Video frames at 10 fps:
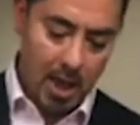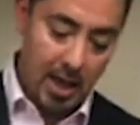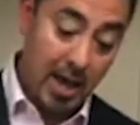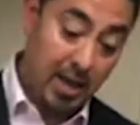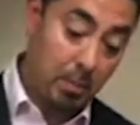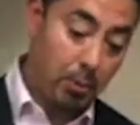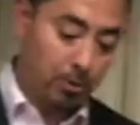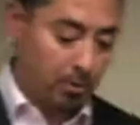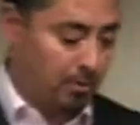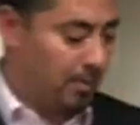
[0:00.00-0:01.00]

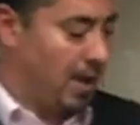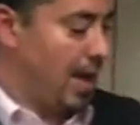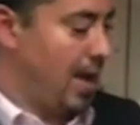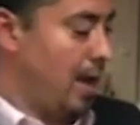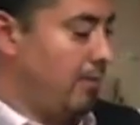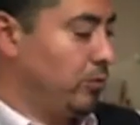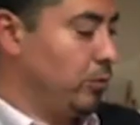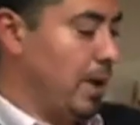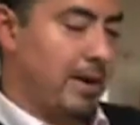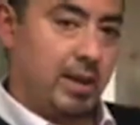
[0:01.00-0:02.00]

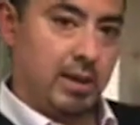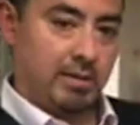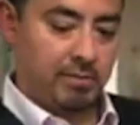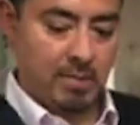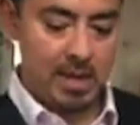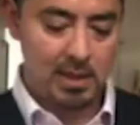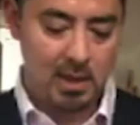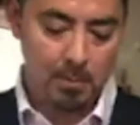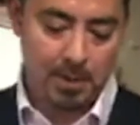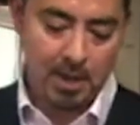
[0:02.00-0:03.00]
Rhubarb from
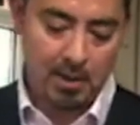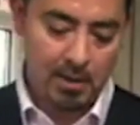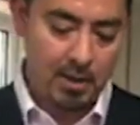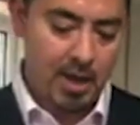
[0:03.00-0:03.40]
Ethiopia.